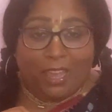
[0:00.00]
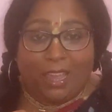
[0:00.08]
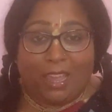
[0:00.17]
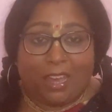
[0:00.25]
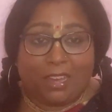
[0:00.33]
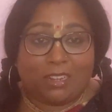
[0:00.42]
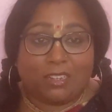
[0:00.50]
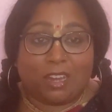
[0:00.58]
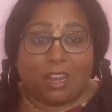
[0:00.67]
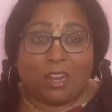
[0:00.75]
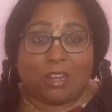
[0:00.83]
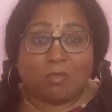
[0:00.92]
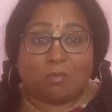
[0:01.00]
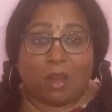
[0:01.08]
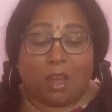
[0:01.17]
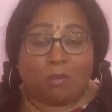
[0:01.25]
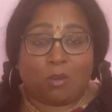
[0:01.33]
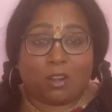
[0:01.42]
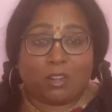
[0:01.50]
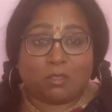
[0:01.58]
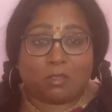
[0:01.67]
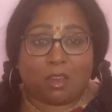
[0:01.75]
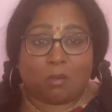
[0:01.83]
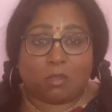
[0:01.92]
And um, I want to
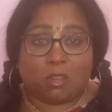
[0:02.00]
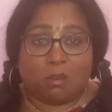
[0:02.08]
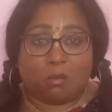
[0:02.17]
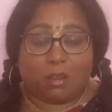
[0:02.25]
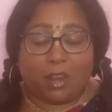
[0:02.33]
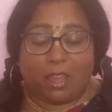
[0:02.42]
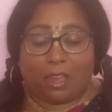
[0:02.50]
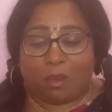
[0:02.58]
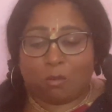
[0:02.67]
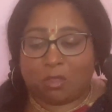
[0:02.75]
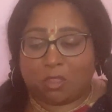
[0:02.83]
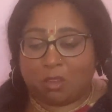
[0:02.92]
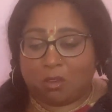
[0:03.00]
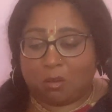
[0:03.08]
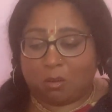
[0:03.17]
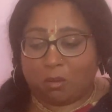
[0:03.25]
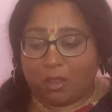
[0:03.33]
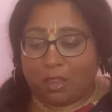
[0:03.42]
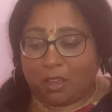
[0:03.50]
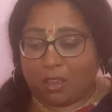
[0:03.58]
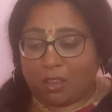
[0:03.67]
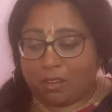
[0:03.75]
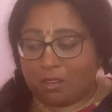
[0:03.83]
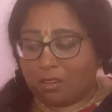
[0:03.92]
do that with you and hang out with you
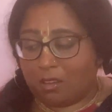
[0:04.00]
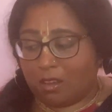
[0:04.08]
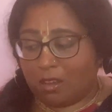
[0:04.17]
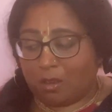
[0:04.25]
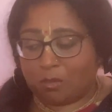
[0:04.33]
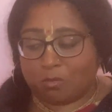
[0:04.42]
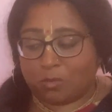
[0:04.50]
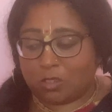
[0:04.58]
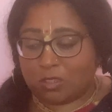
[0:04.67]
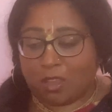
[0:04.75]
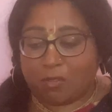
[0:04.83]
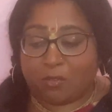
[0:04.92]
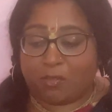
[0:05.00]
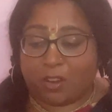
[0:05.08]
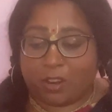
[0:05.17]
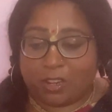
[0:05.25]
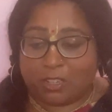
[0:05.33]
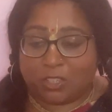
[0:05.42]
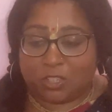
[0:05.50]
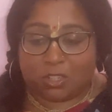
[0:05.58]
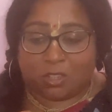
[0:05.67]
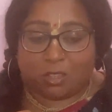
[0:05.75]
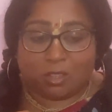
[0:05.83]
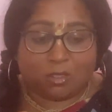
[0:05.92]
and um, just have a very
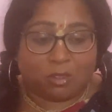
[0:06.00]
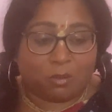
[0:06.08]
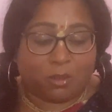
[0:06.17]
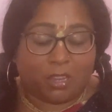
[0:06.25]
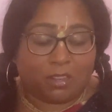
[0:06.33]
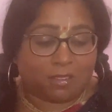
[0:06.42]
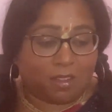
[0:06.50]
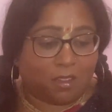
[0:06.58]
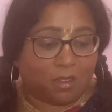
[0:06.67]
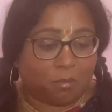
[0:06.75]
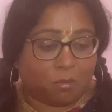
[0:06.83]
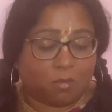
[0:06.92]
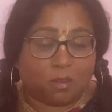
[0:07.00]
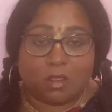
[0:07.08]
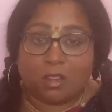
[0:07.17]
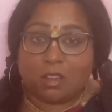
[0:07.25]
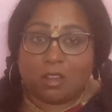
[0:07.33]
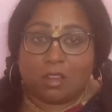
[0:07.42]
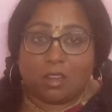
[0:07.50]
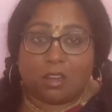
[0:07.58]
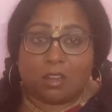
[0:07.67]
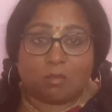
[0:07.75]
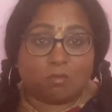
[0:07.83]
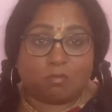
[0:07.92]
chill, low key time.
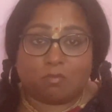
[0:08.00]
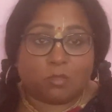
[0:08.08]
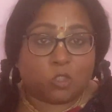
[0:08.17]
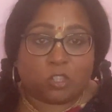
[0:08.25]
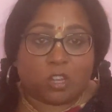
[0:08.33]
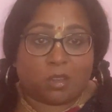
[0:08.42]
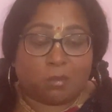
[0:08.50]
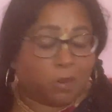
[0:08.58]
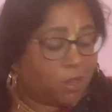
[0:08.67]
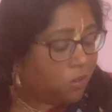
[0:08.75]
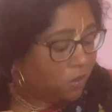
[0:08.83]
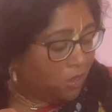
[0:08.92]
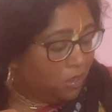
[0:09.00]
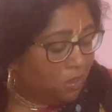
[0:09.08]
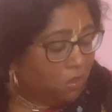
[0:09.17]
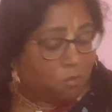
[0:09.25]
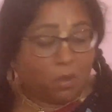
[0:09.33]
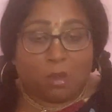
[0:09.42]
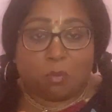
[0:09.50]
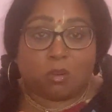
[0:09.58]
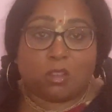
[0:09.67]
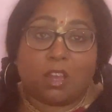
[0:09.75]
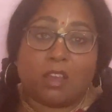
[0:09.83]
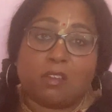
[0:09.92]
Um, just talking about
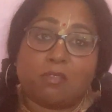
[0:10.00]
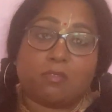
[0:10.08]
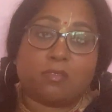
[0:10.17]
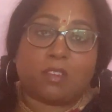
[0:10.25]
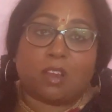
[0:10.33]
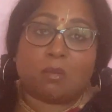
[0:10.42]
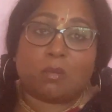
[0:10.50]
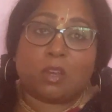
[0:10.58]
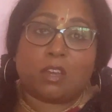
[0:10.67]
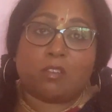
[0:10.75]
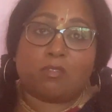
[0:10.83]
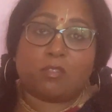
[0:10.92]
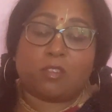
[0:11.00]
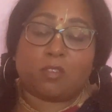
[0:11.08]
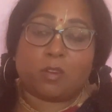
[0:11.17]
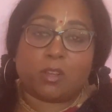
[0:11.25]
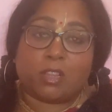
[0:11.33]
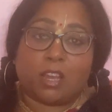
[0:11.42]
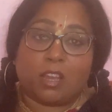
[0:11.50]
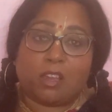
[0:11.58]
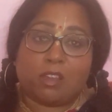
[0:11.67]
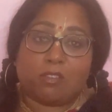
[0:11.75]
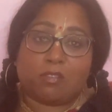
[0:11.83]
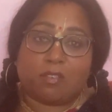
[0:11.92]
Mayapur life, Dham life, devotee
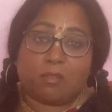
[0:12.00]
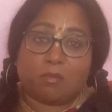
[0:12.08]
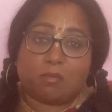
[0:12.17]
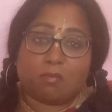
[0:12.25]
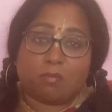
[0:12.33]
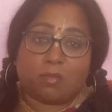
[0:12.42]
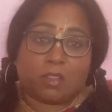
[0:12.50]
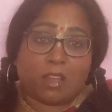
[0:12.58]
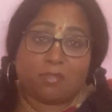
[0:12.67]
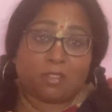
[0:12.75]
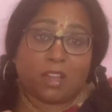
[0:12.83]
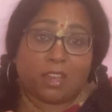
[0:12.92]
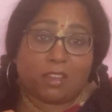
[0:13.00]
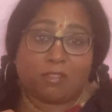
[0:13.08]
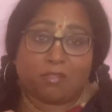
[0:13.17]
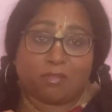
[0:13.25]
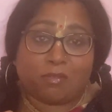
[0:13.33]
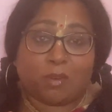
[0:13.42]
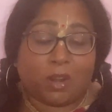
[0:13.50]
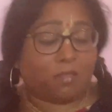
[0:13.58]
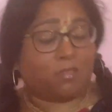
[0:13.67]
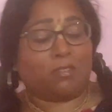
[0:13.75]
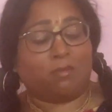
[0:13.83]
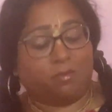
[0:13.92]
life, life life,
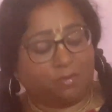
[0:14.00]
whatever.